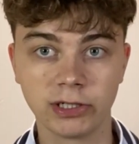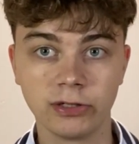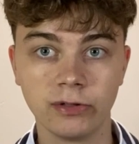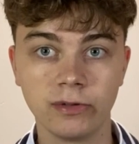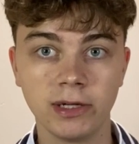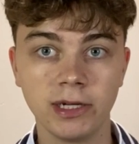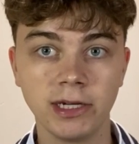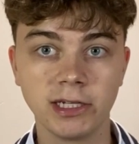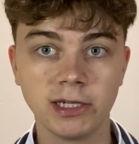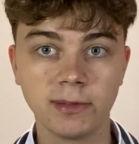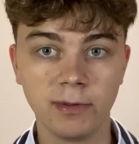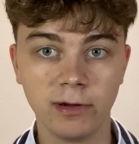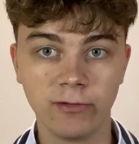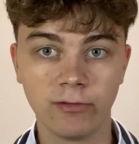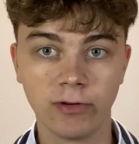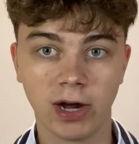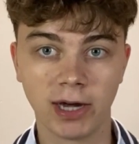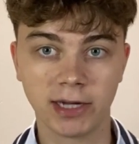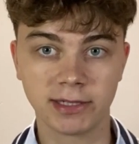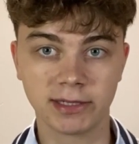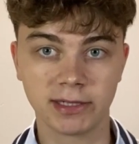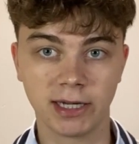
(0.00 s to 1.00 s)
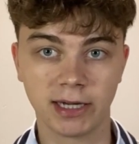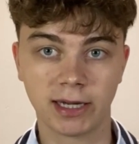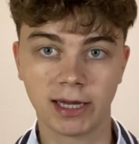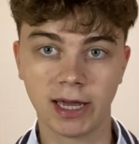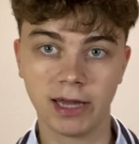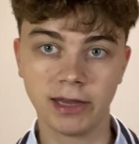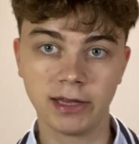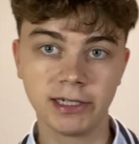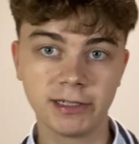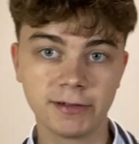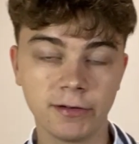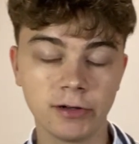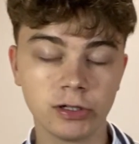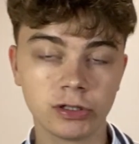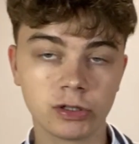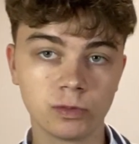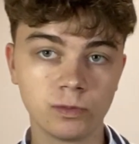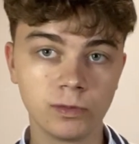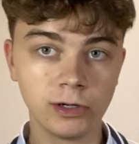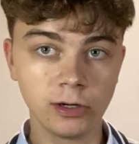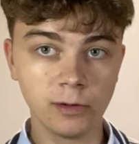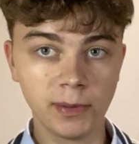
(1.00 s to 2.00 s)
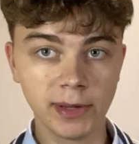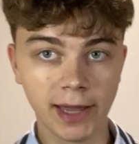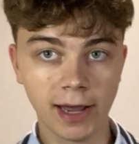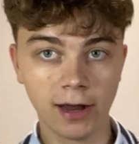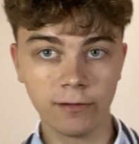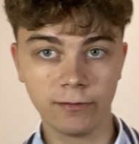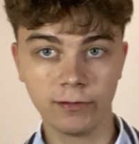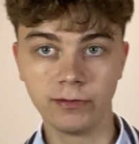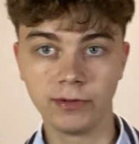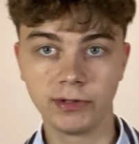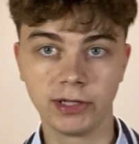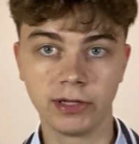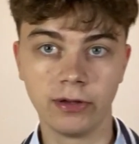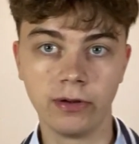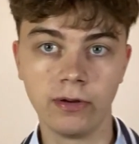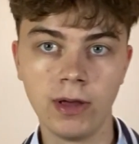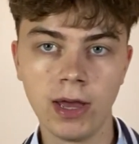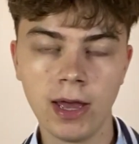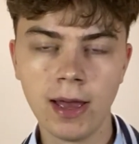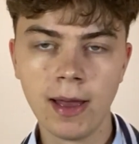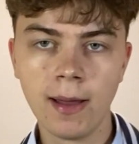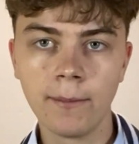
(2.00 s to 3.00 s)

You need to be writing it, okay? These videos will be helpful to you,